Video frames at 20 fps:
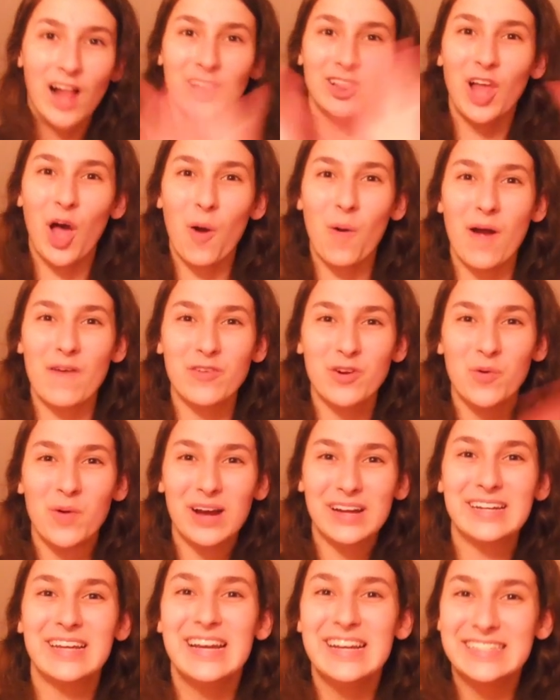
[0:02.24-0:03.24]
Hello
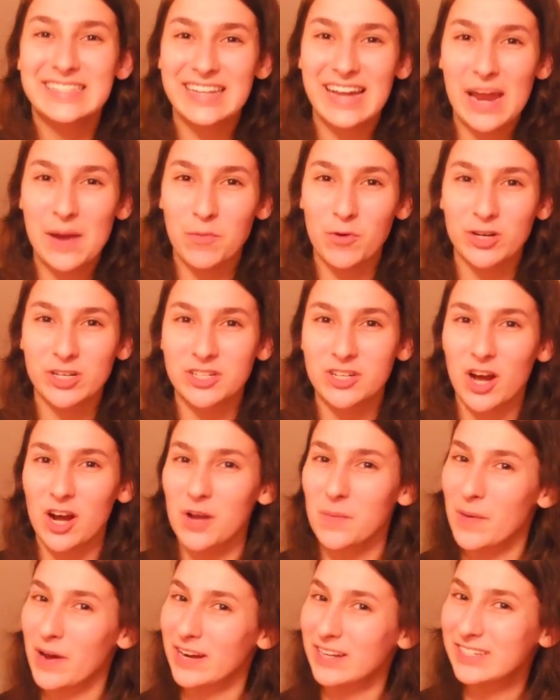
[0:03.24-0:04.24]
everyone! Today I'm going to
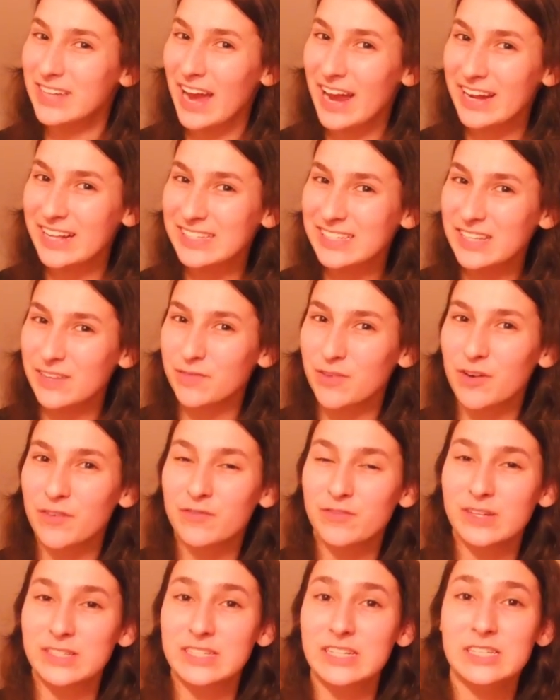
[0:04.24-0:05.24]
talk about a tiny sliver
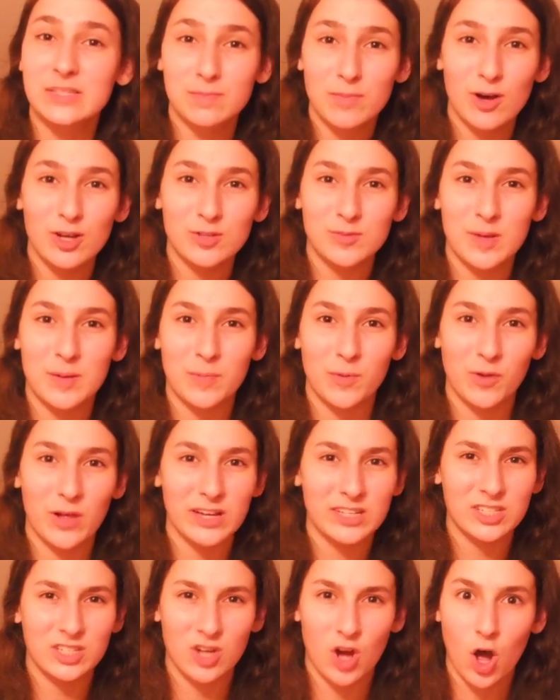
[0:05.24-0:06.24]
of physics most people
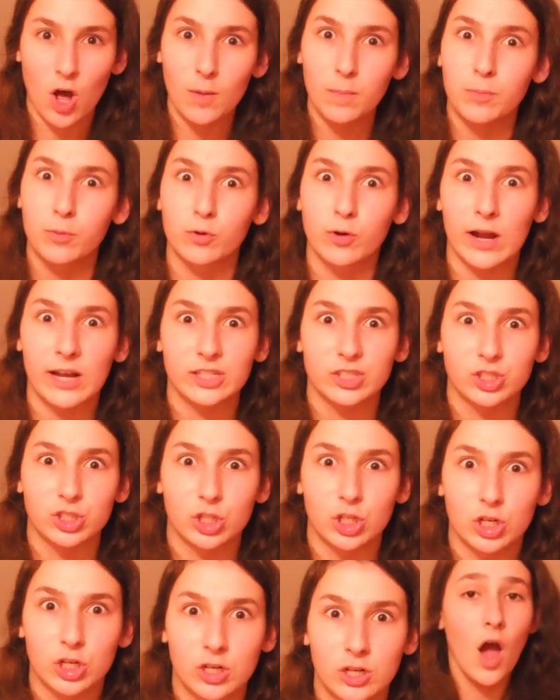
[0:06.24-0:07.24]
like to call
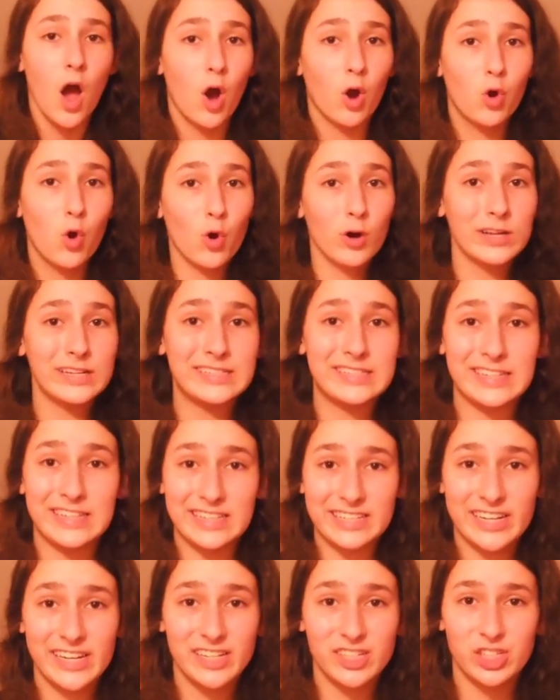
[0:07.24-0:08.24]
pressure. According to
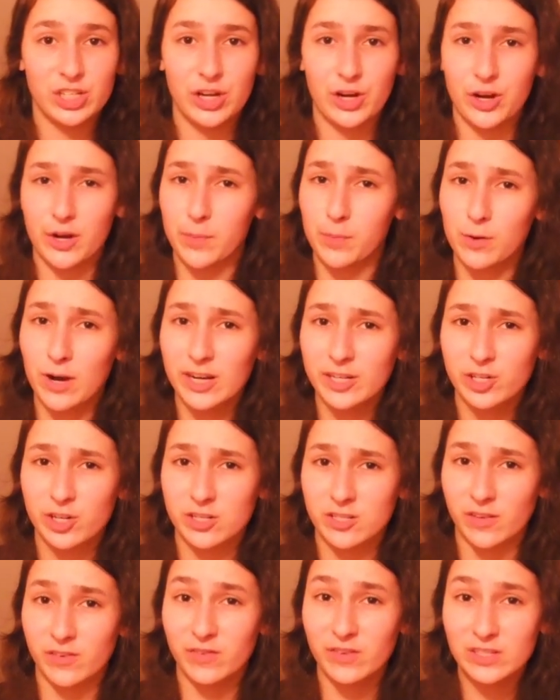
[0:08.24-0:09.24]
the dictionary,
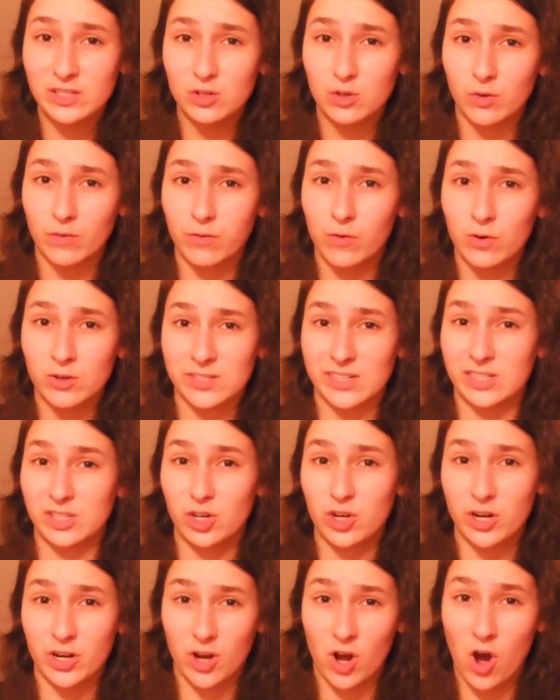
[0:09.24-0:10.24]
pressure is a physical force
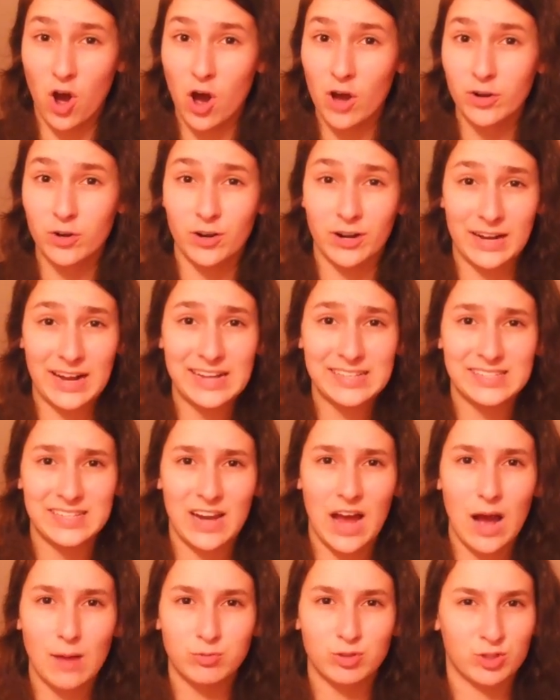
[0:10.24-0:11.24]
exerted on or against
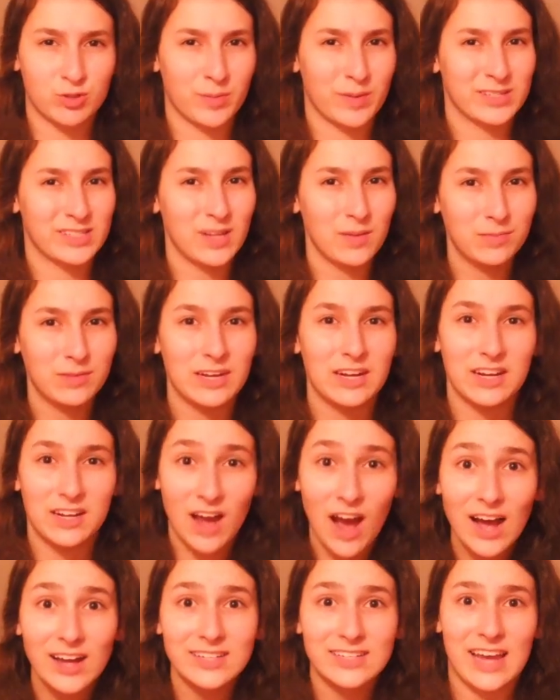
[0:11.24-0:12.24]
an object by something in
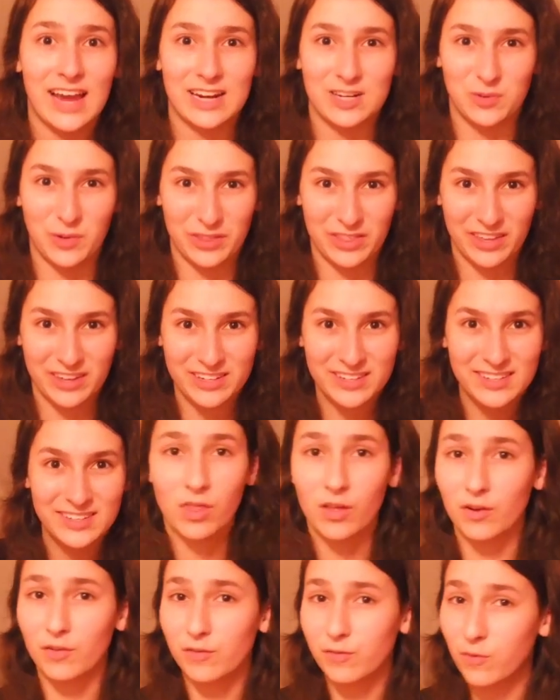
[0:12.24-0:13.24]
contact with it.
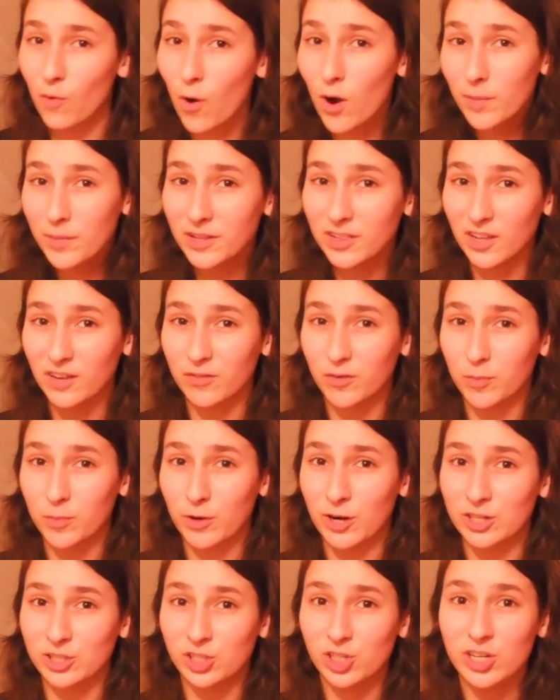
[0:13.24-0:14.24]
The formula for
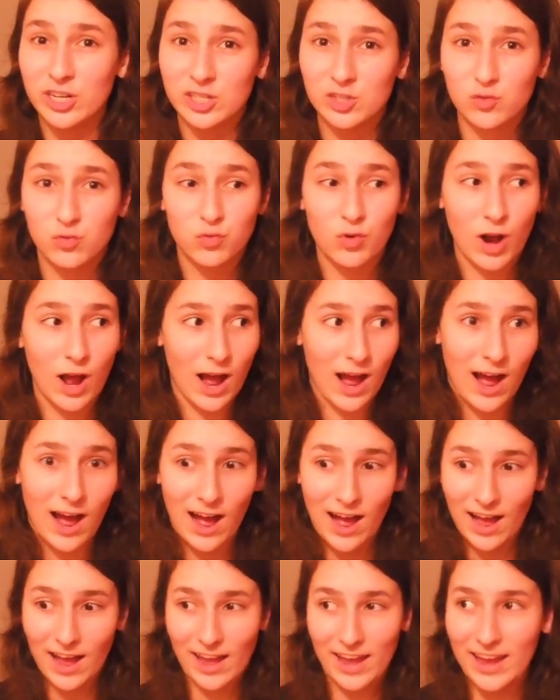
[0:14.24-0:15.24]
pressure is
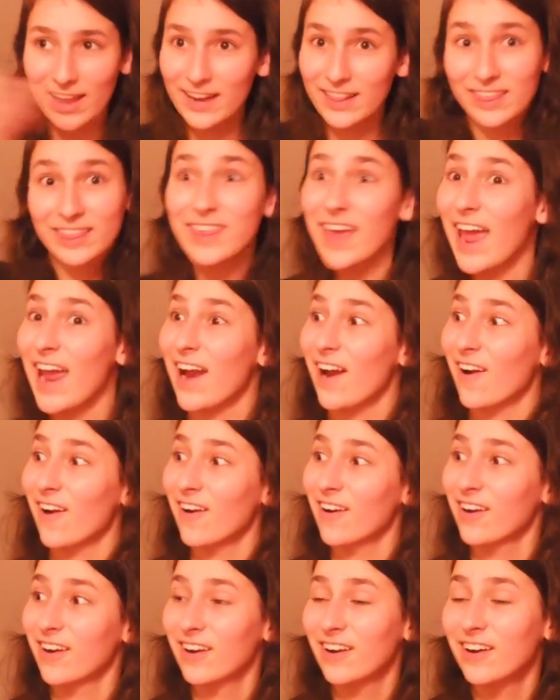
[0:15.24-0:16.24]
right there!
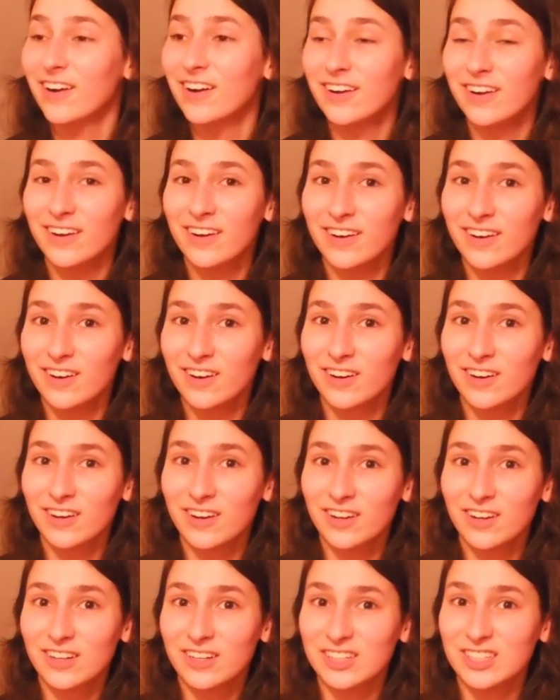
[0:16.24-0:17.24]

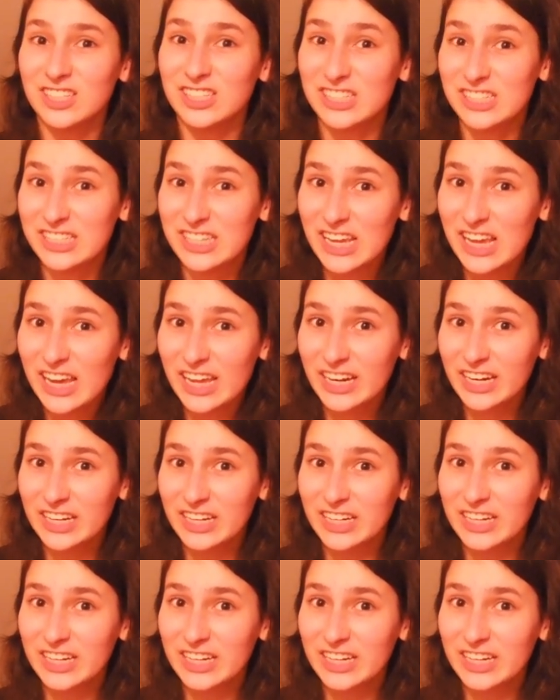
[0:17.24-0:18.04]
Do you see it?